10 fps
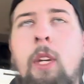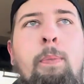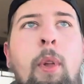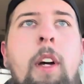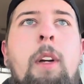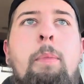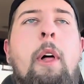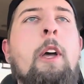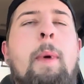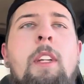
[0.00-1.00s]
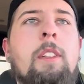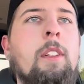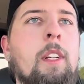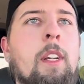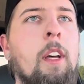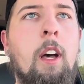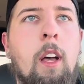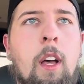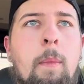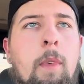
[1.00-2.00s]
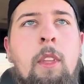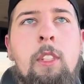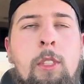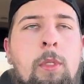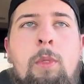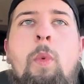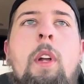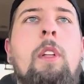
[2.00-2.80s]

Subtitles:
plug and play, basically. That's one of